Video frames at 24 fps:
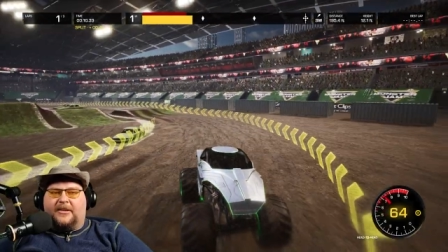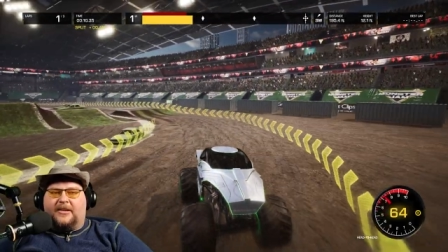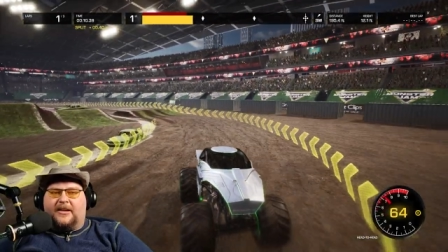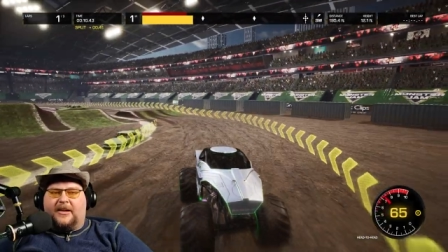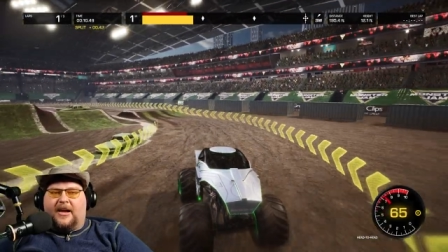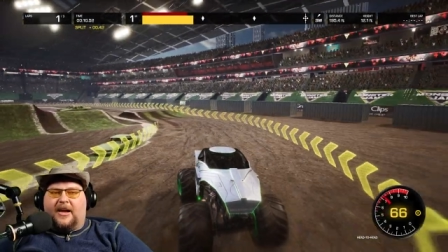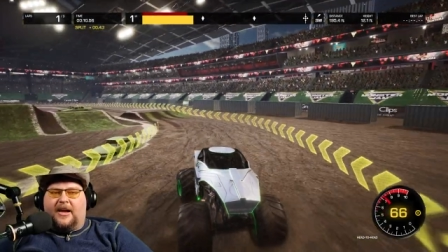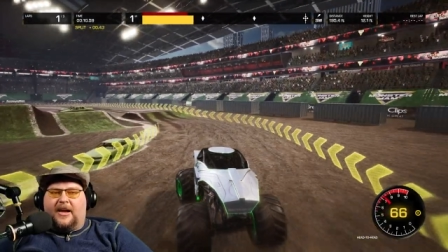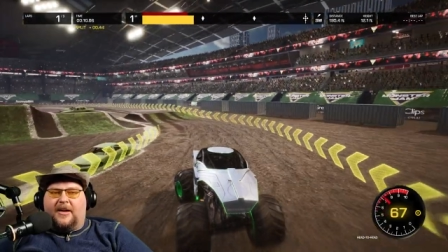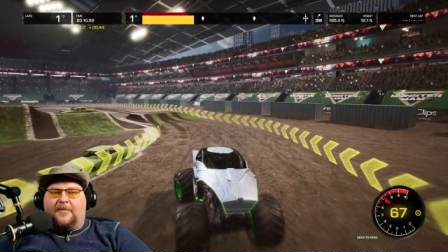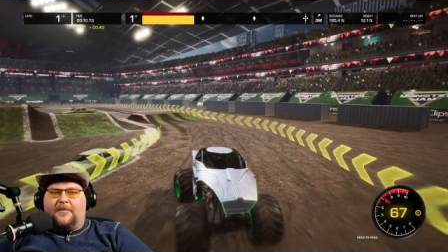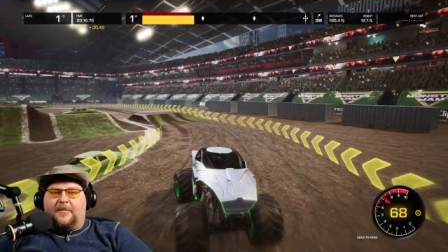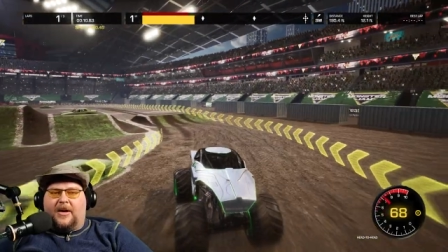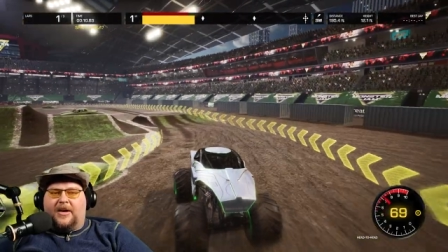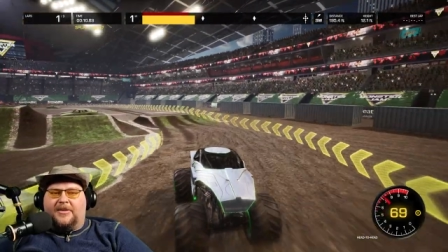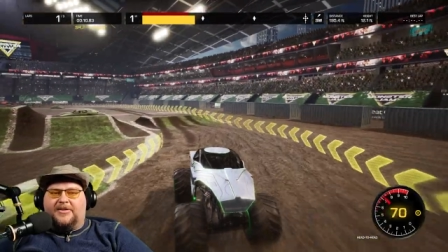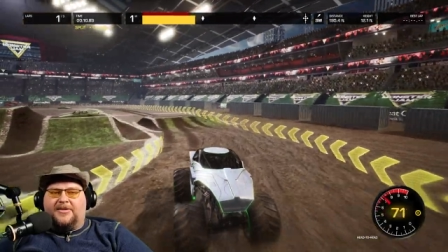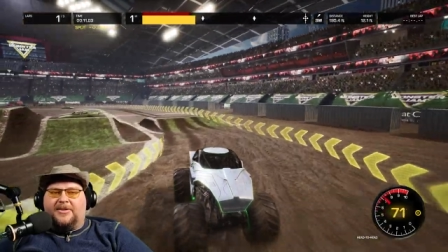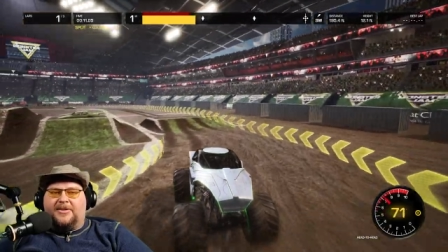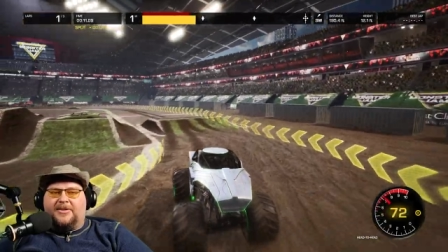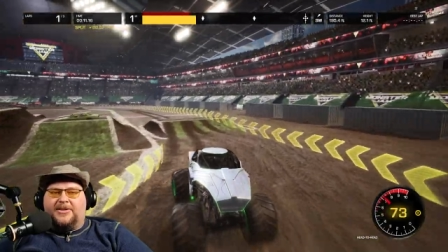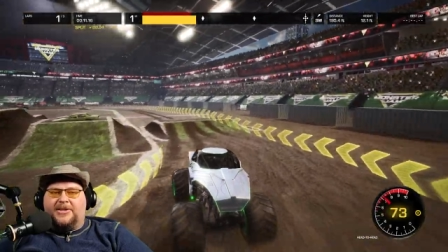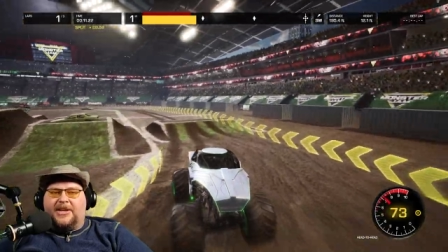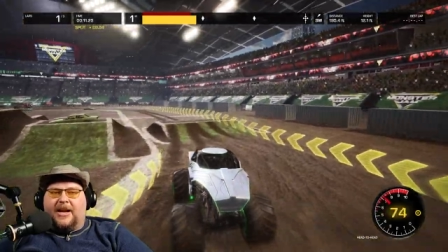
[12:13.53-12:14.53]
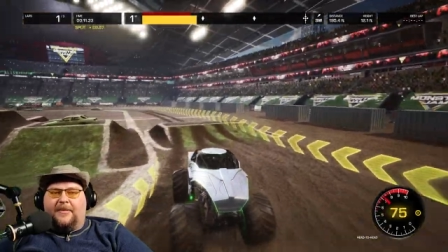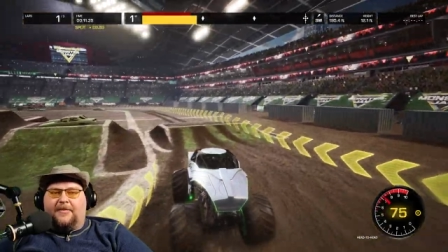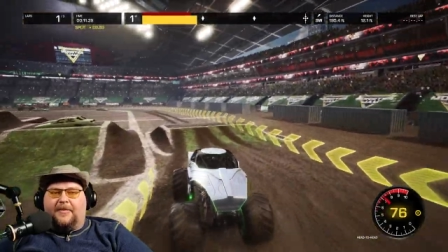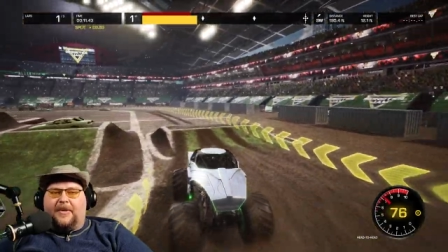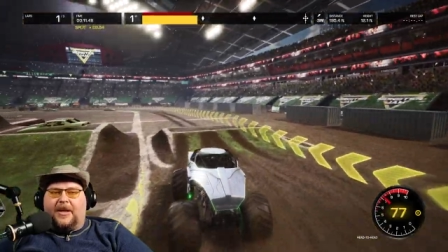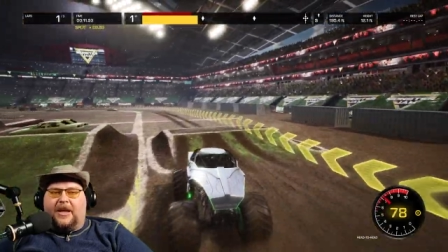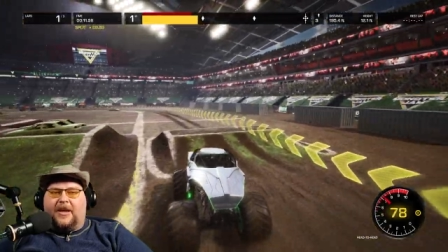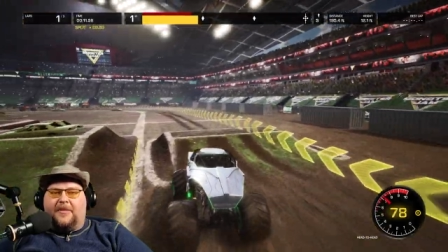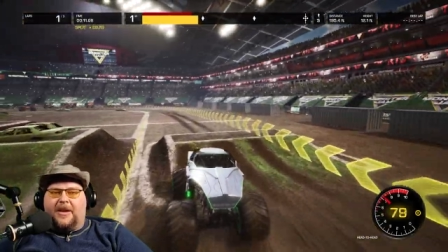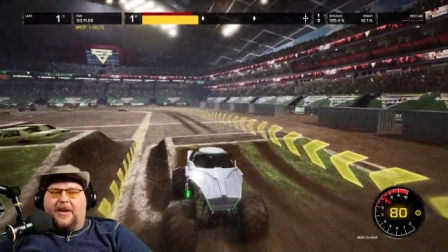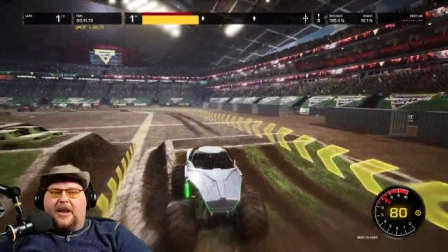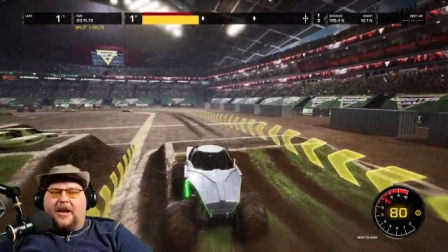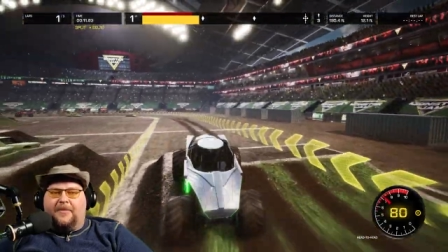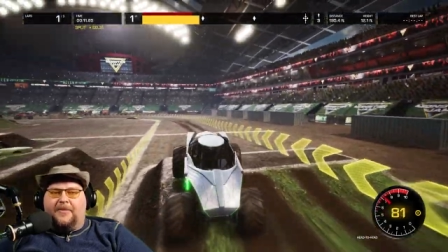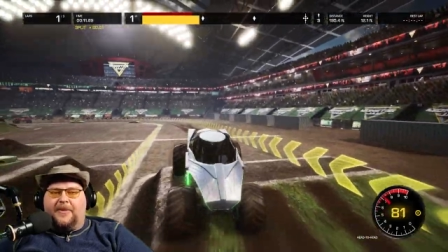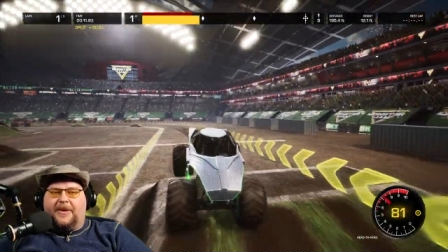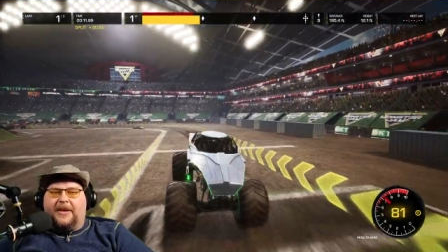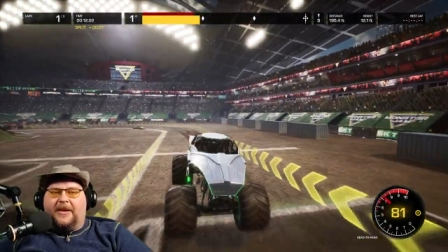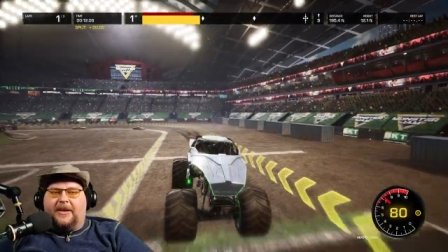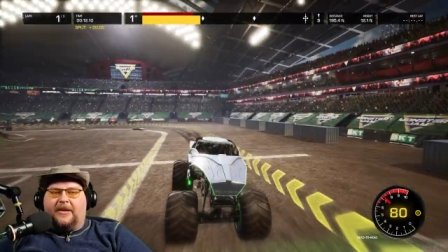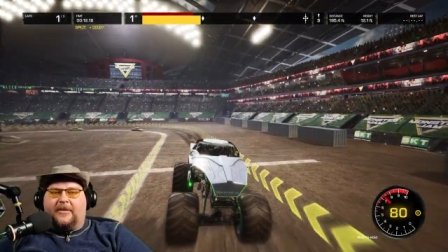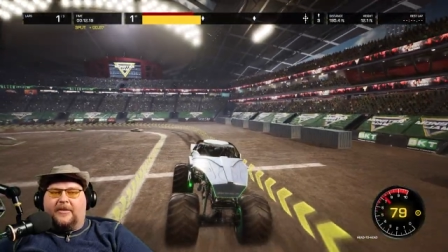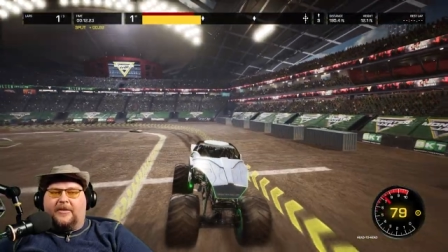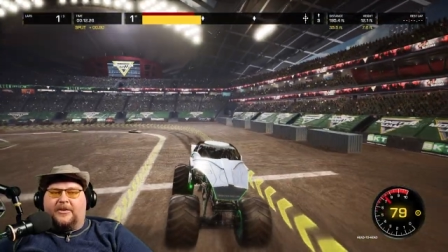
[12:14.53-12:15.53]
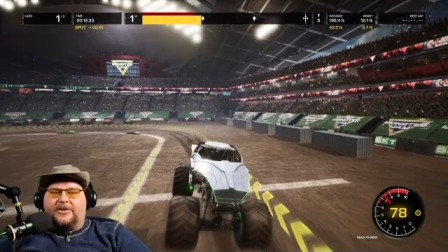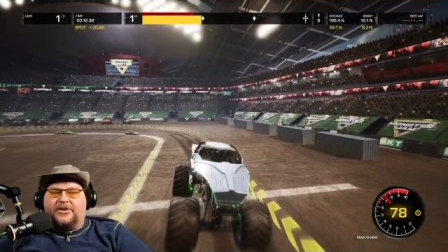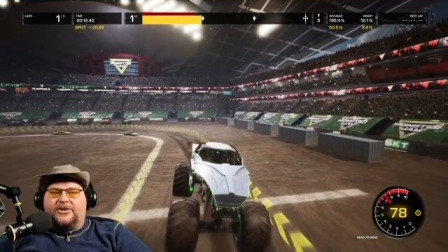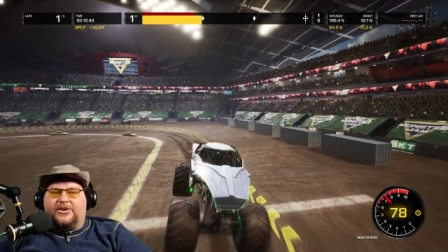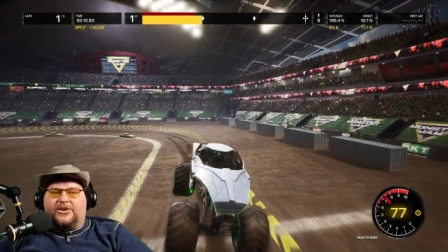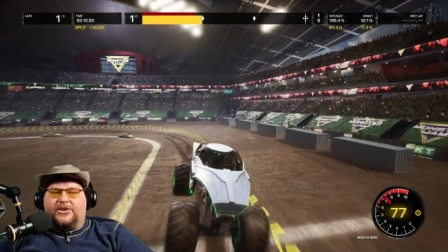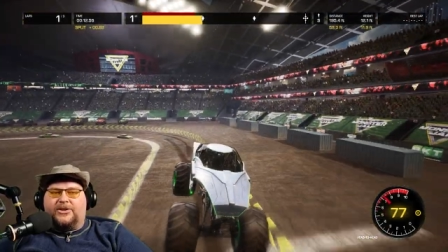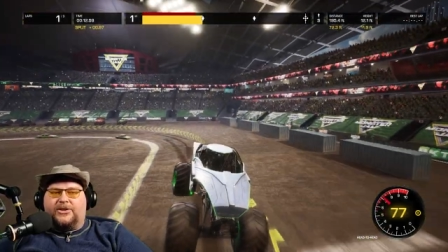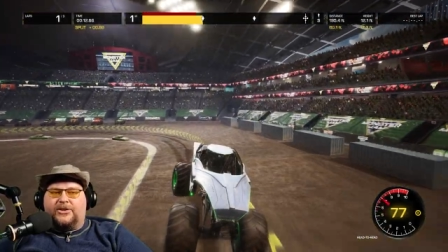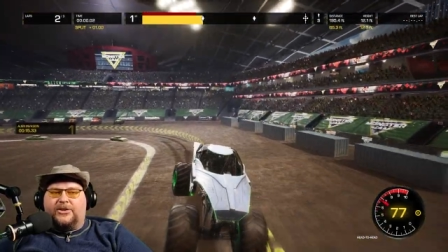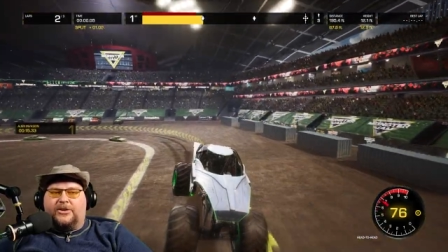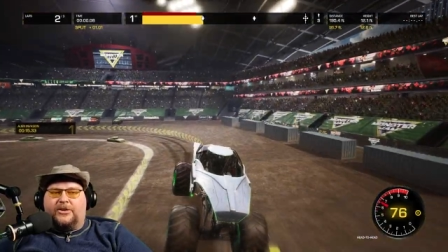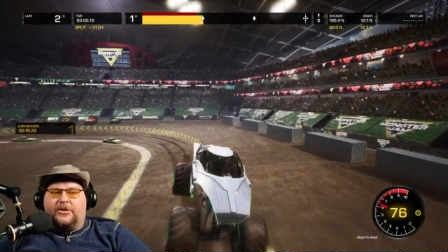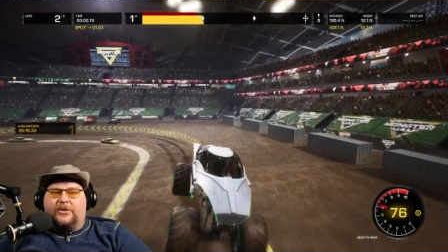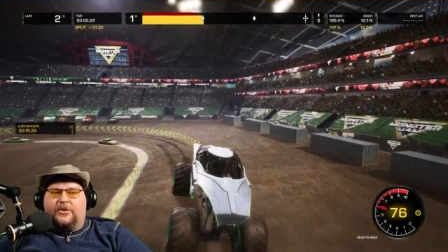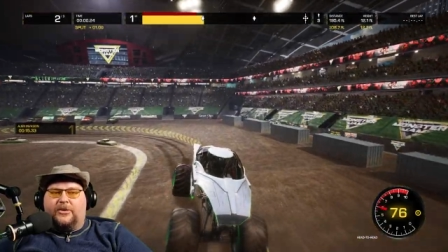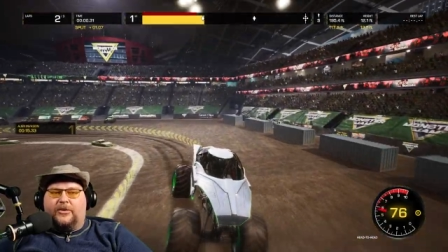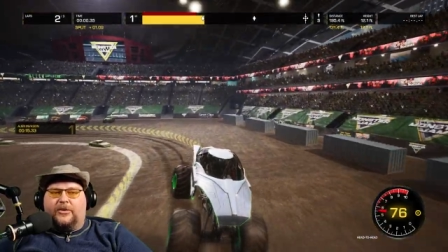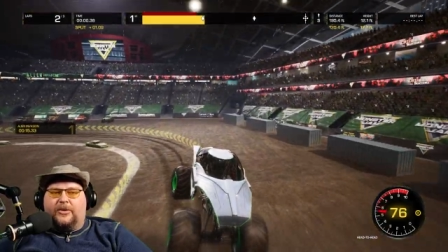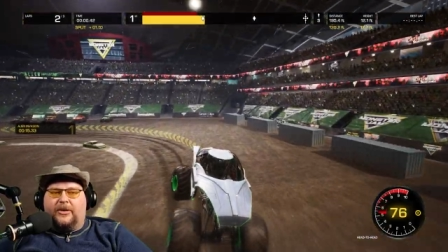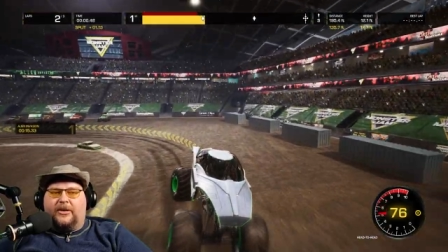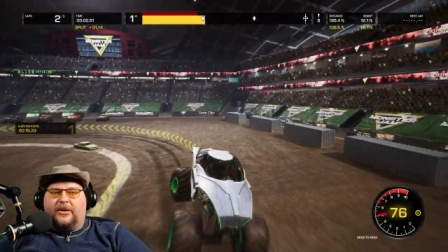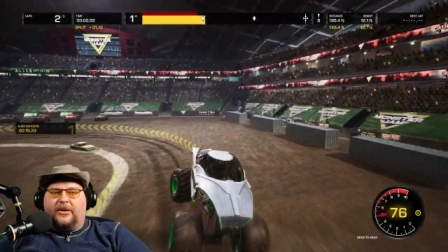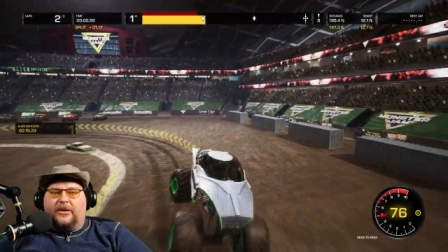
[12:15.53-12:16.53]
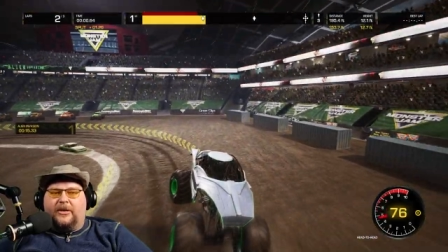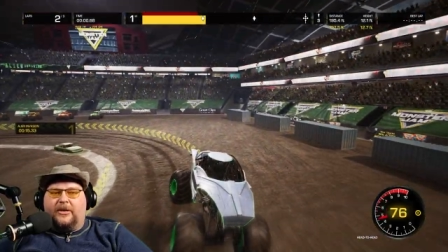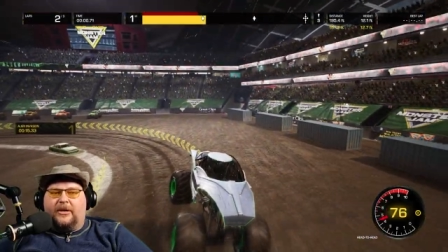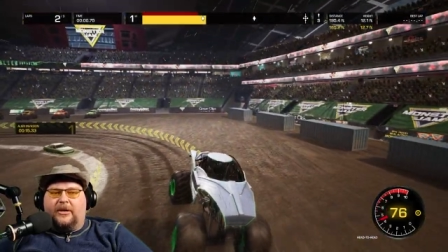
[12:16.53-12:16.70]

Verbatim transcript: uh, Monster Jam, coming up here soon